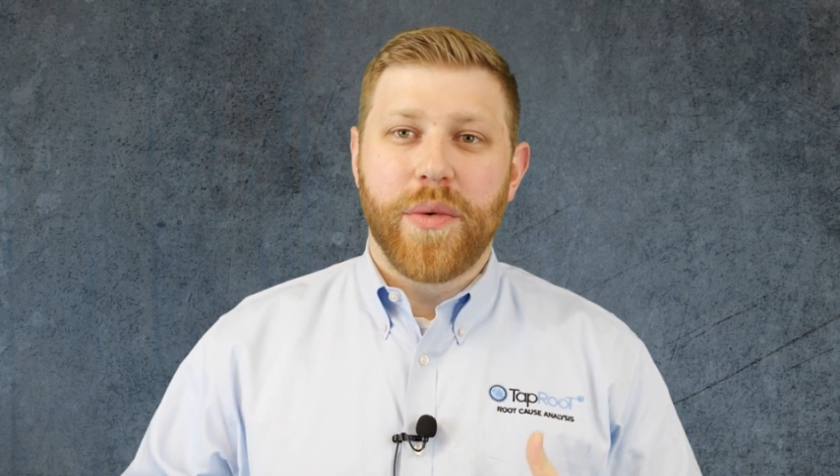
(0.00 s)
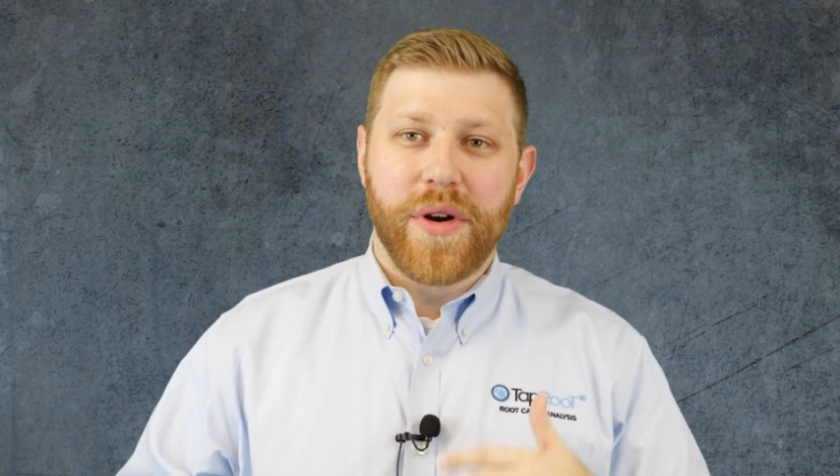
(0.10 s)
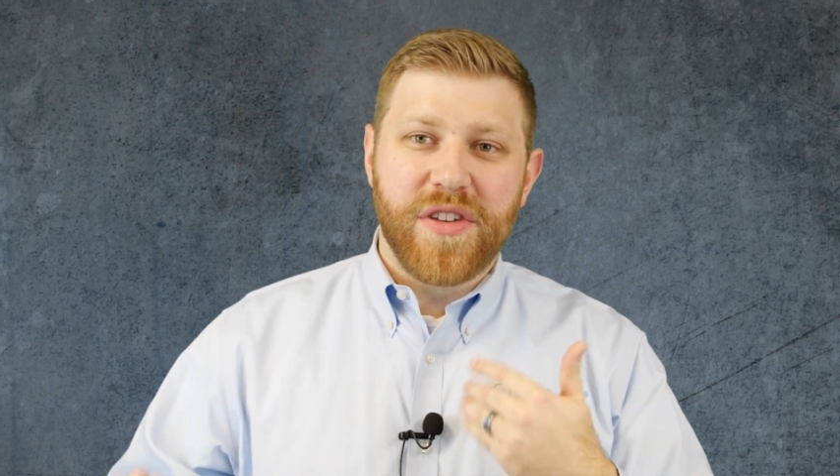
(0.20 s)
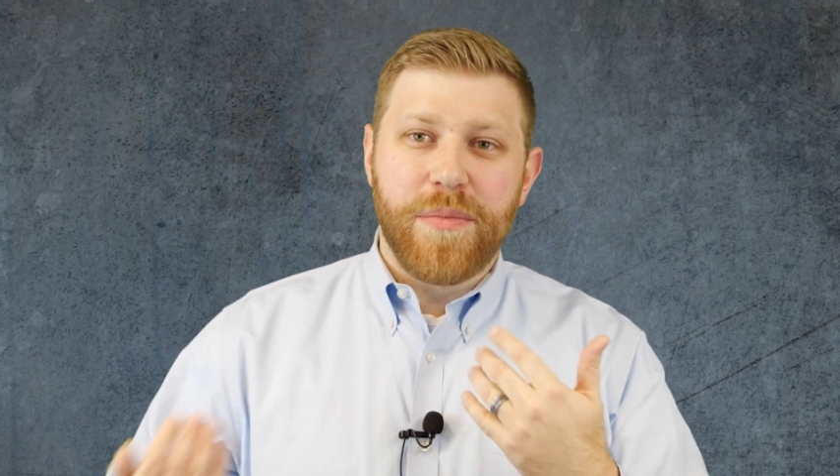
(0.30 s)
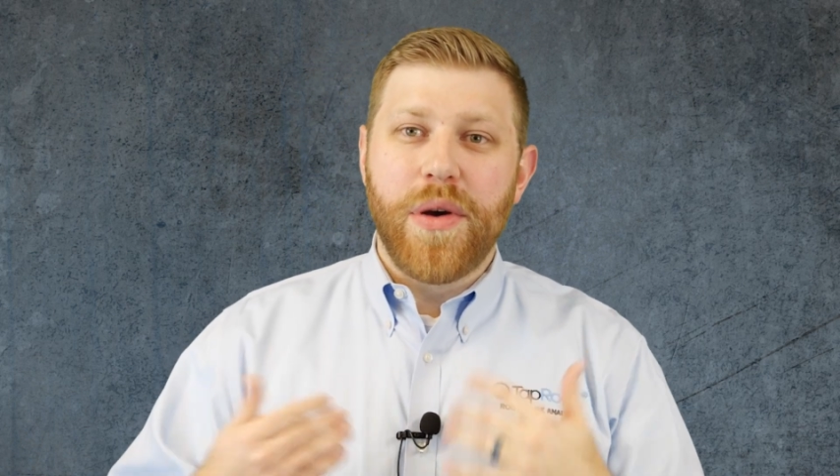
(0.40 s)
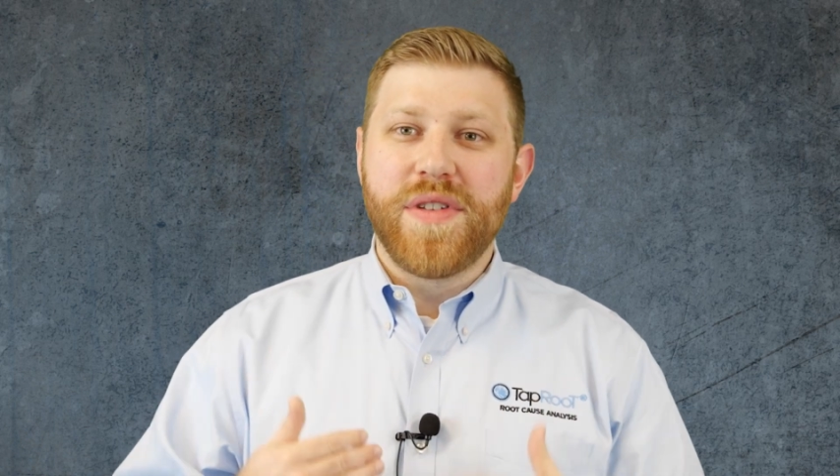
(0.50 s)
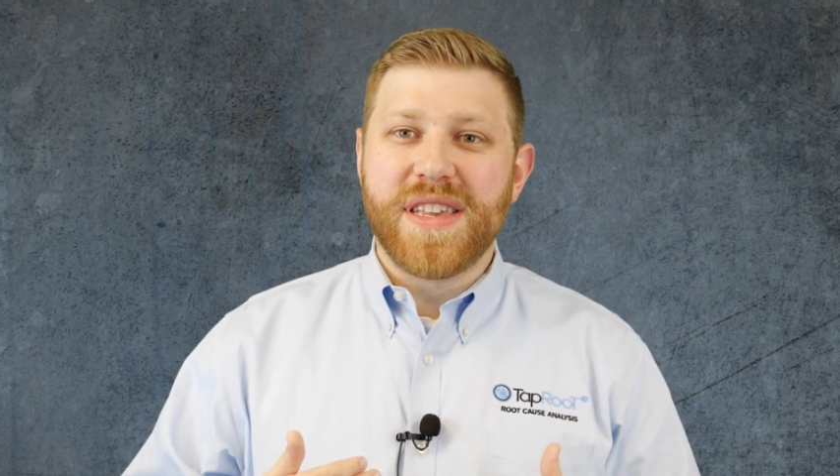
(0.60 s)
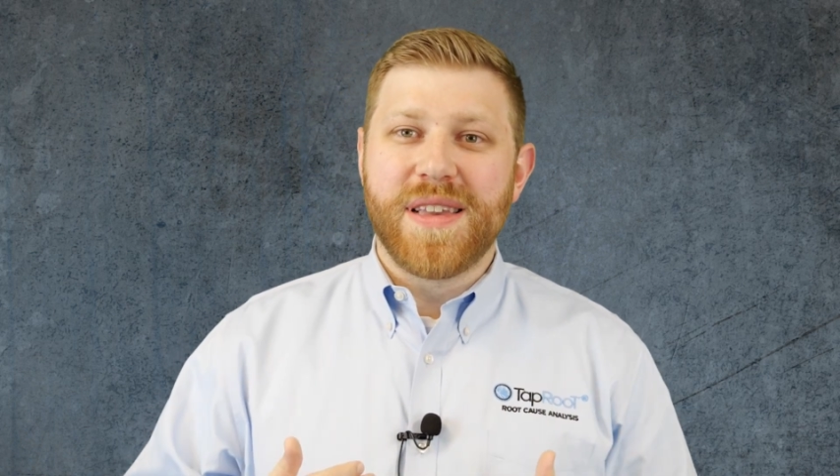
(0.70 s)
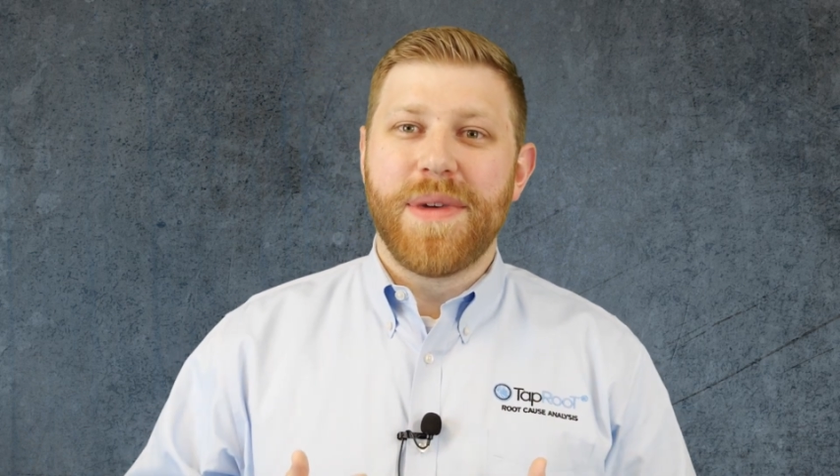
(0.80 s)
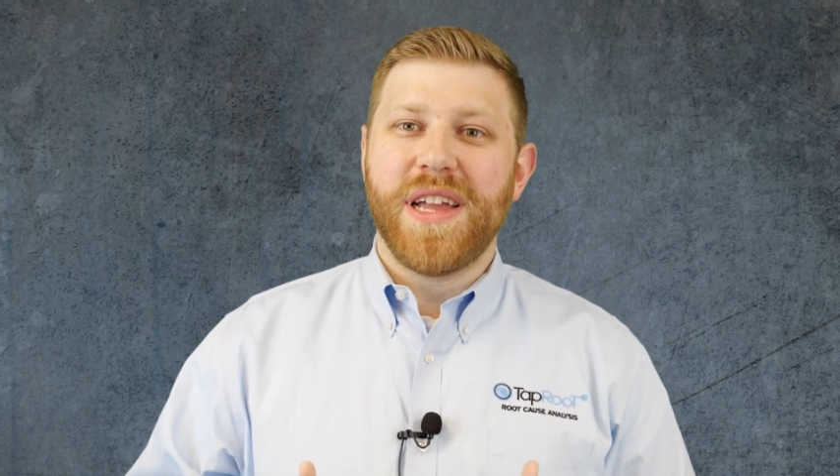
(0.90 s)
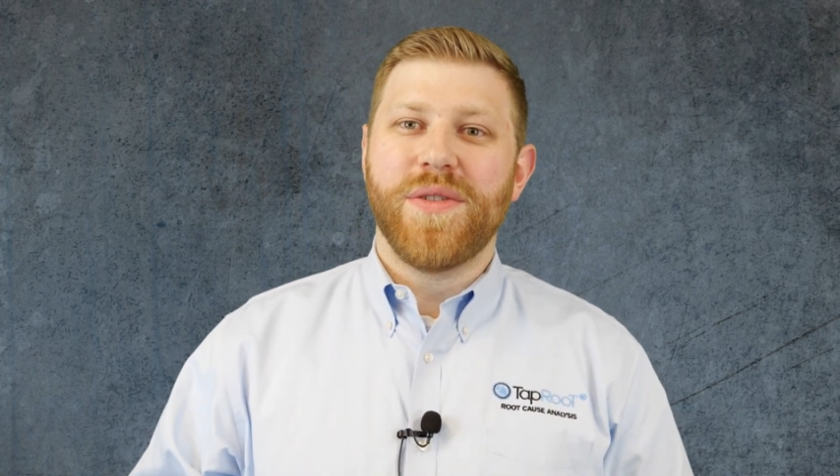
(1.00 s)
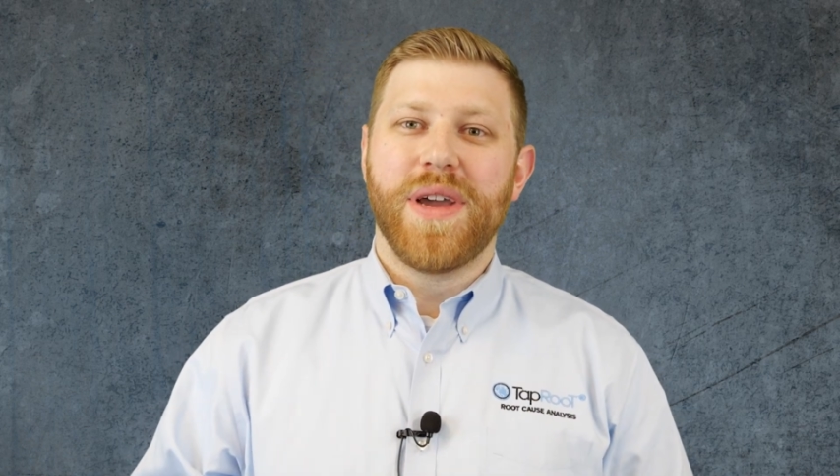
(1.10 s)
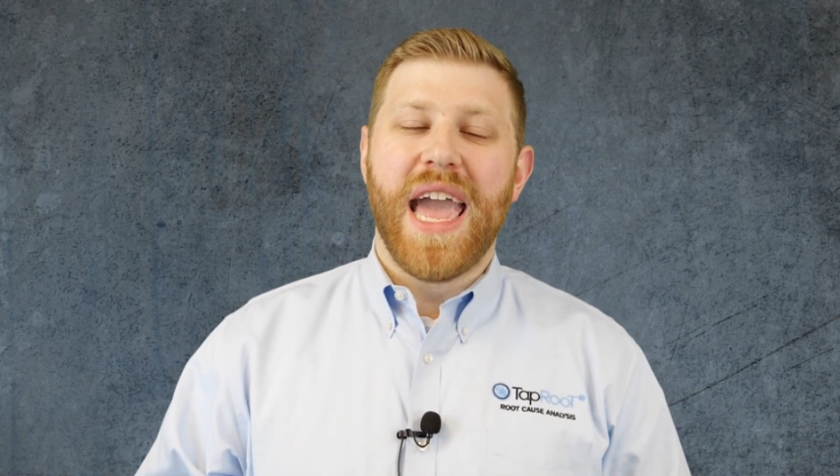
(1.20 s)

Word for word: where we're exposing somebody to a